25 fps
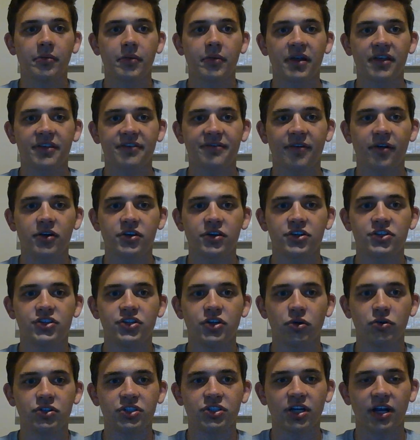As far as
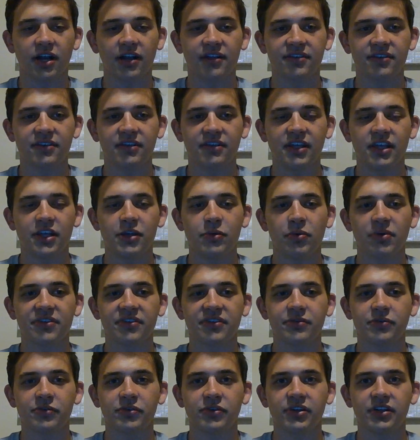Joe Johnson, he
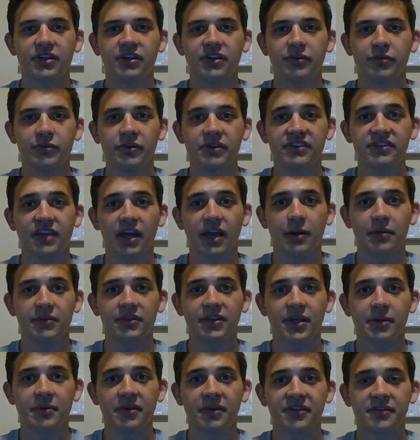wasn't really going to re-sign with
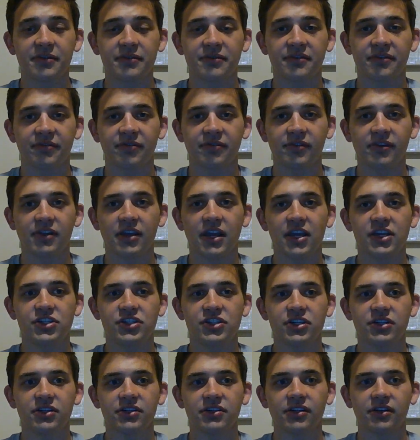them because he was a free
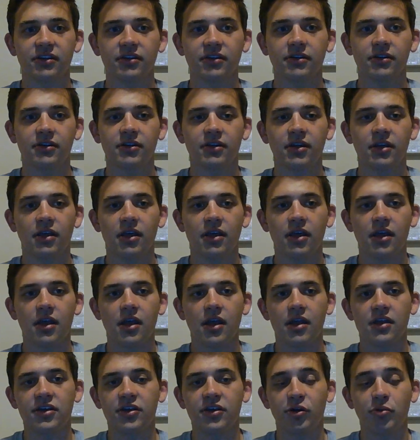agent, and
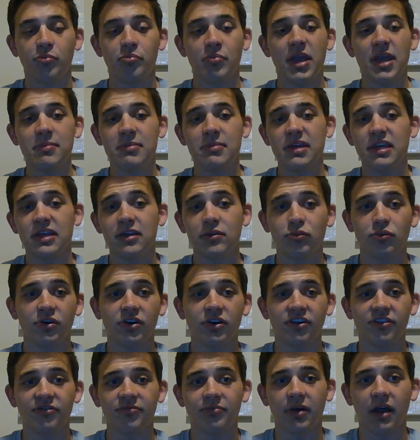maybe he
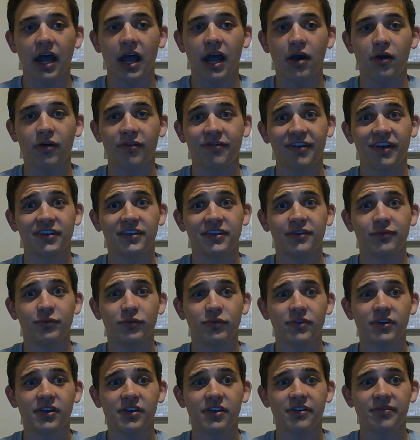would have, but how effective
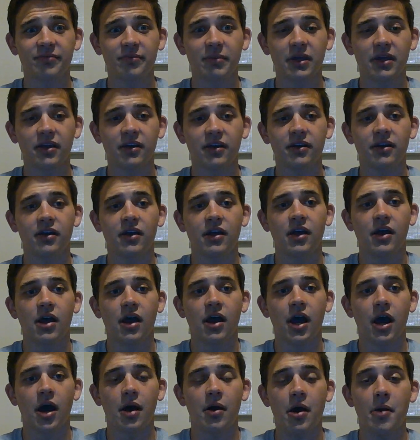would he have been?
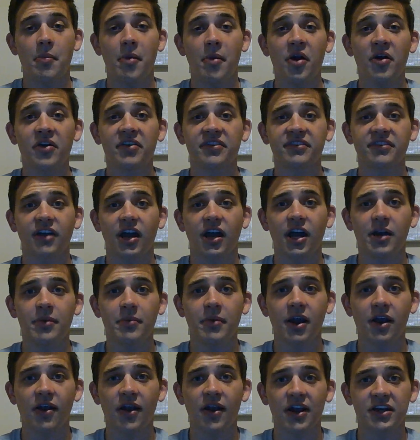Amari
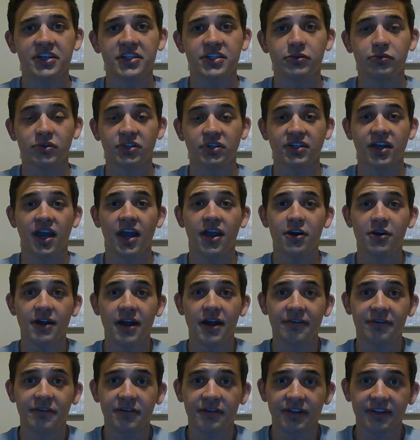Stoudemire actually retired
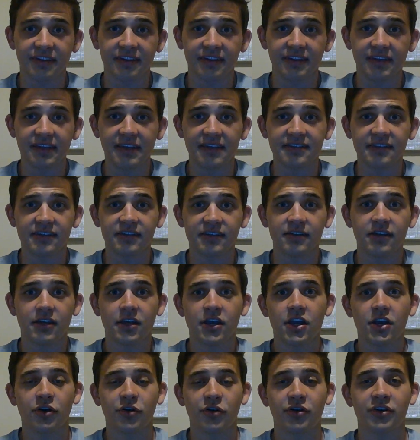after this season.
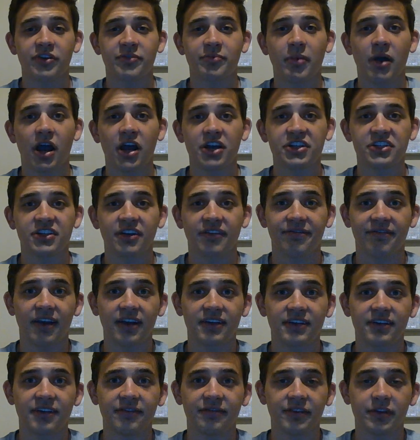Chris Bosh
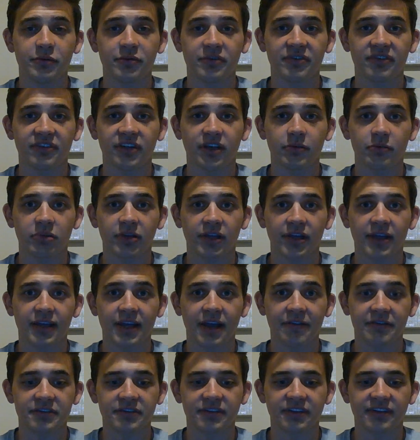effectively was done playing
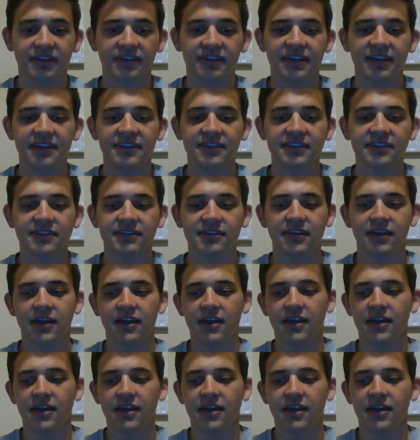after this season.